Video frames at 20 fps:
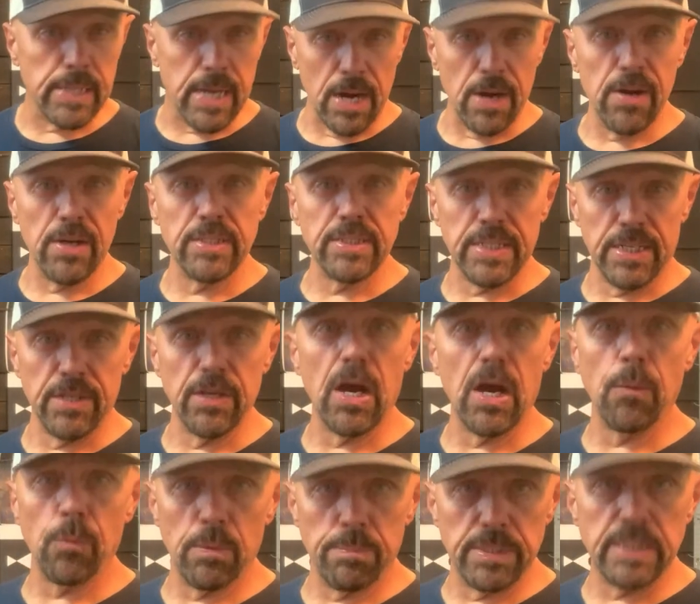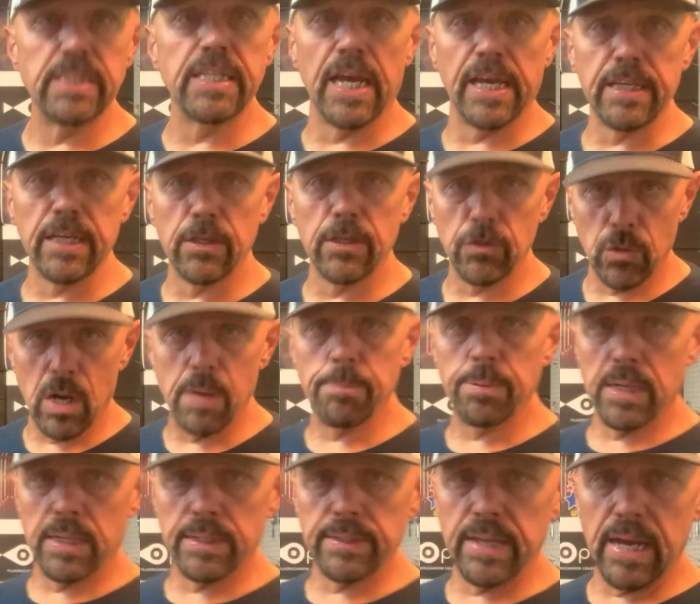guarantee you I will be taking you up
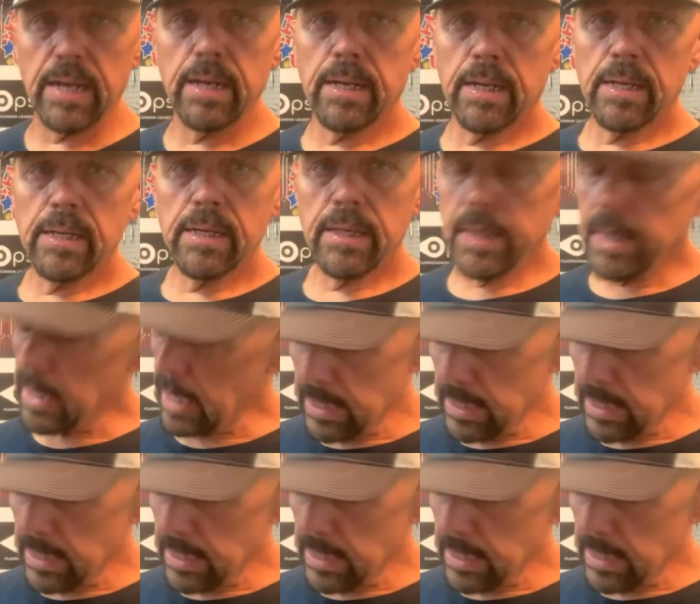on that. And I